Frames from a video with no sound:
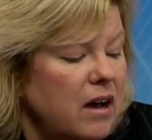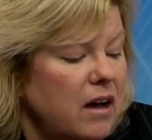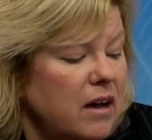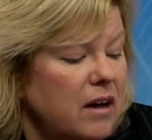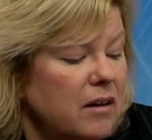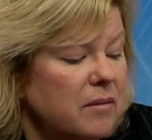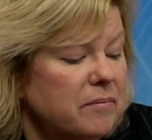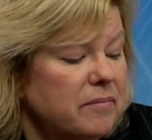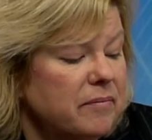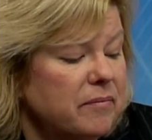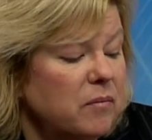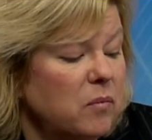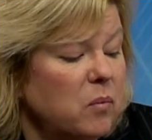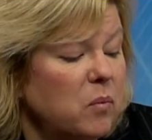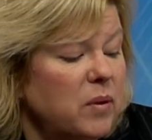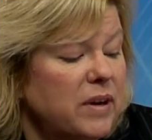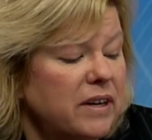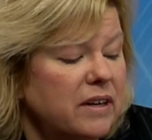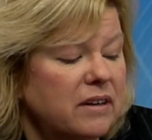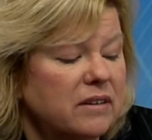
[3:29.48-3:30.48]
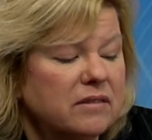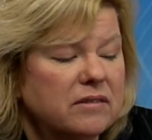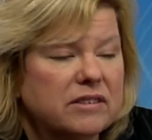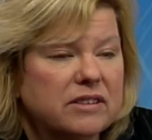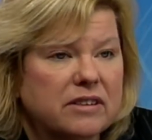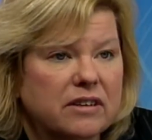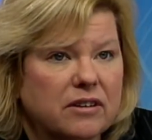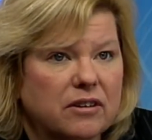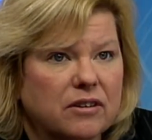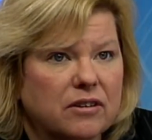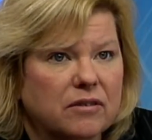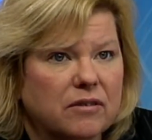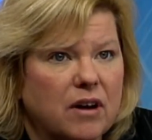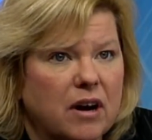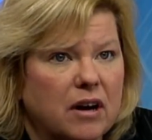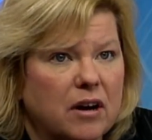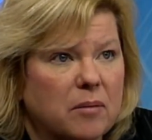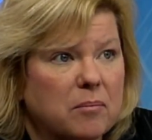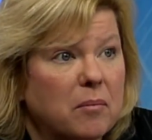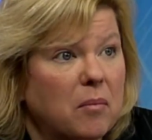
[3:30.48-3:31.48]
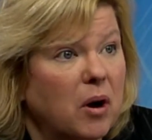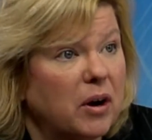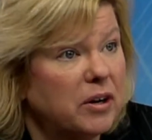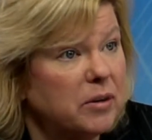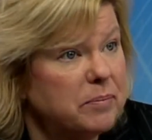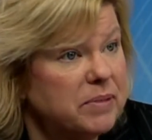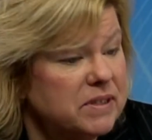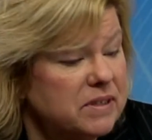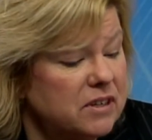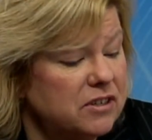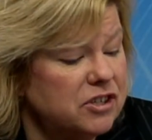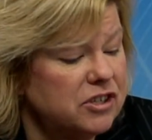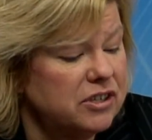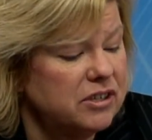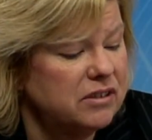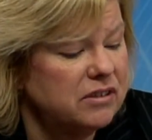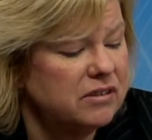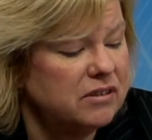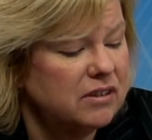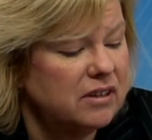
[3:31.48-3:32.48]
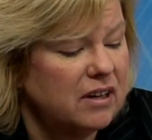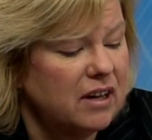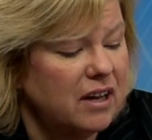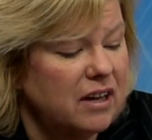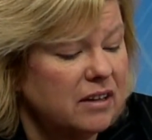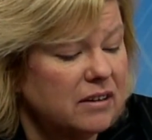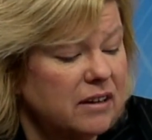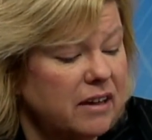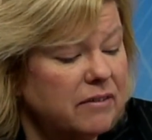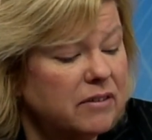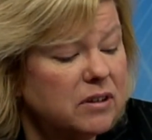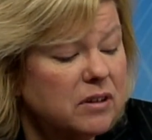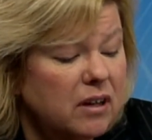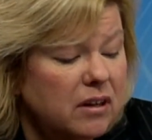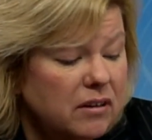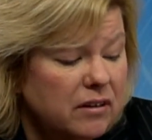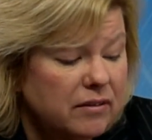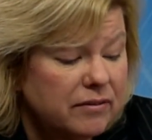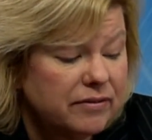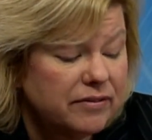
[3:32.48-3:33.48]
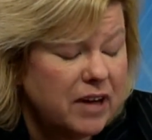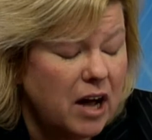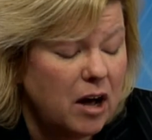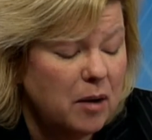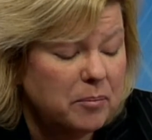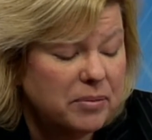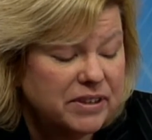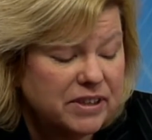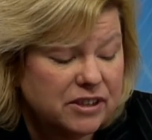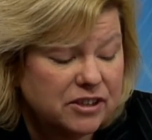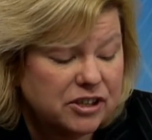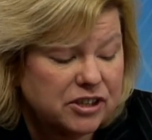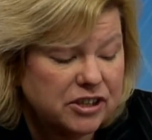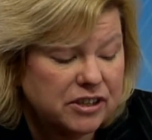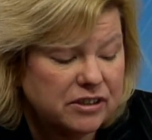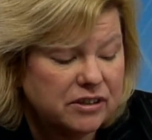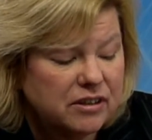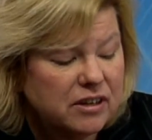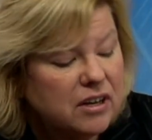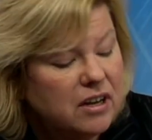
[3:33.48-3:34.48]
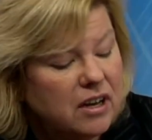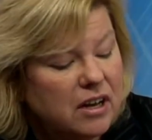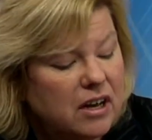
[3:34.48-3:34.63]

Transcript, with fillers: Um, we consider um, market position, uh, level of competition,